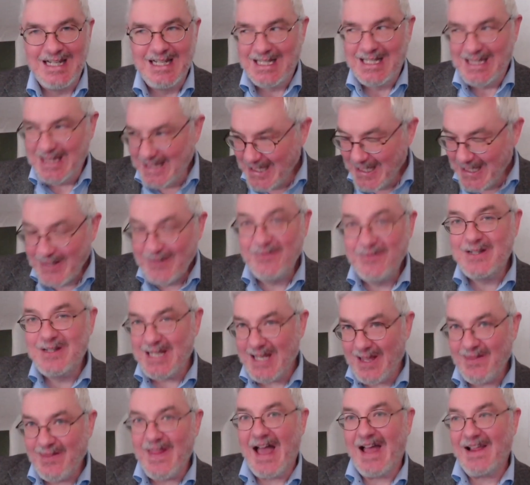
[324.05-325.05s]
lived
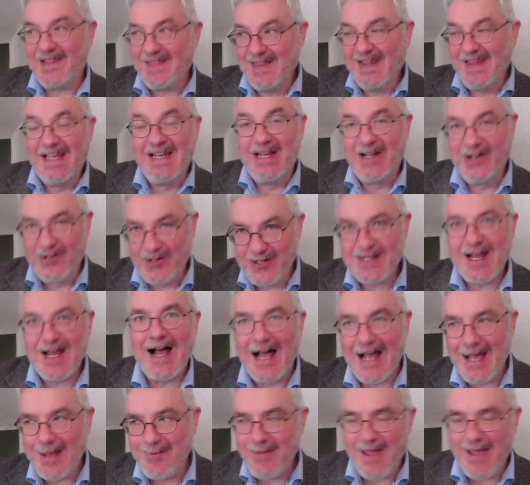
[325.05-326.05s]
in that linear time